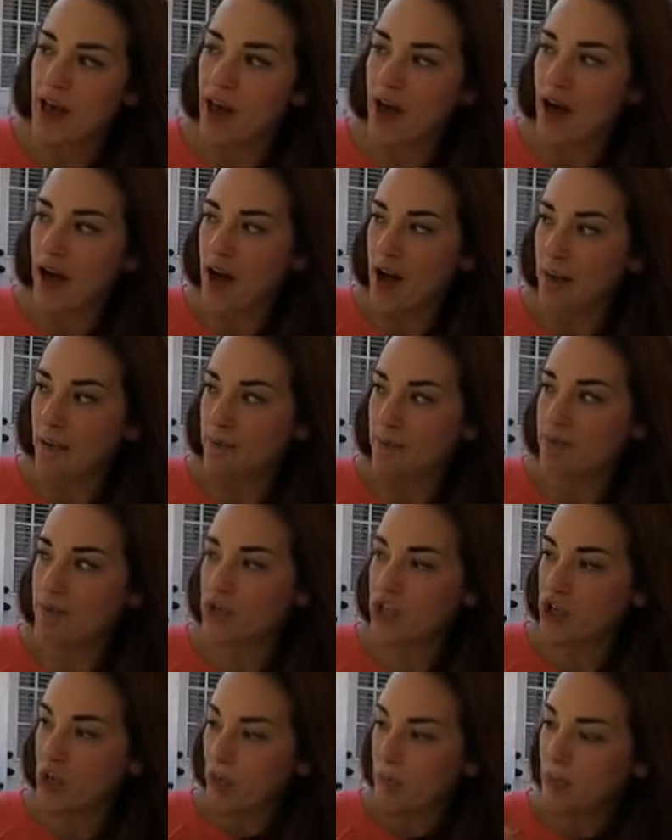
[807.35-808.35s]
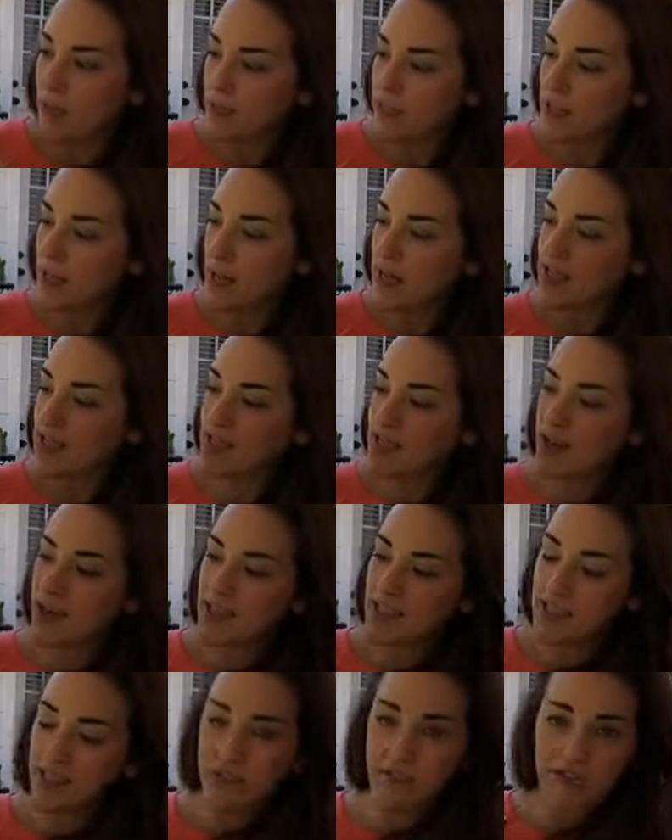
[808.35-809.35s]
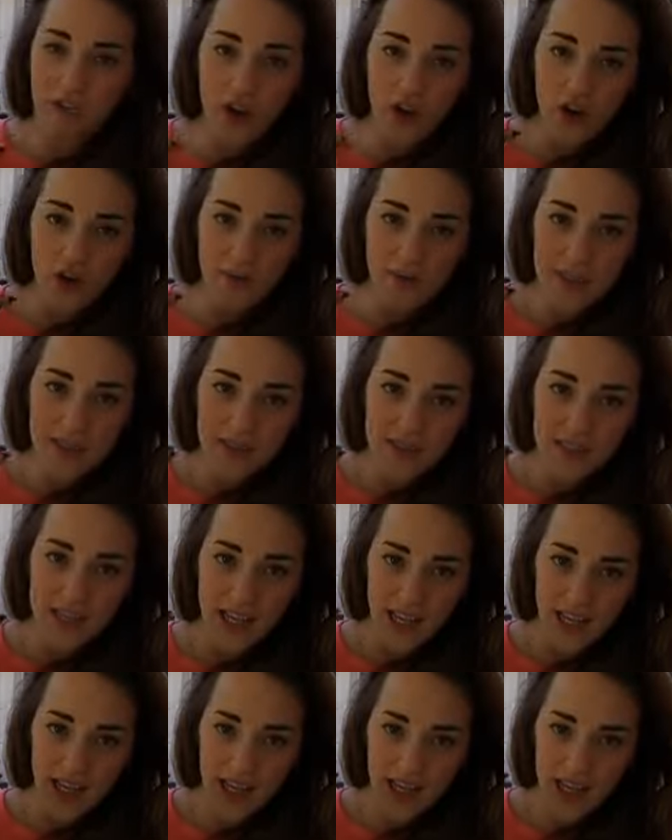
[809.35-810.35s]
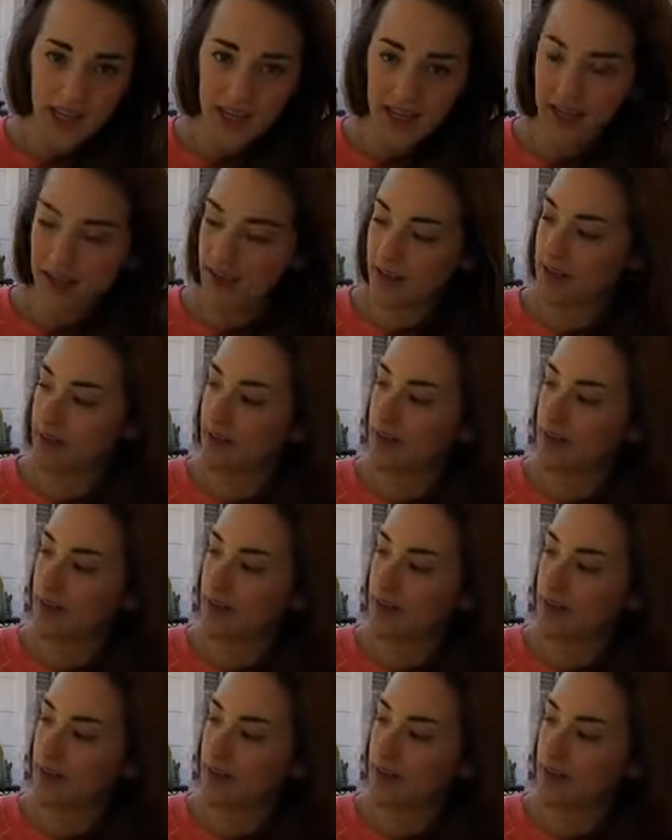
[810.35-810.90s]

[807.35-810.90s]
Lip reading: So I picked it up. It still has the foam inside,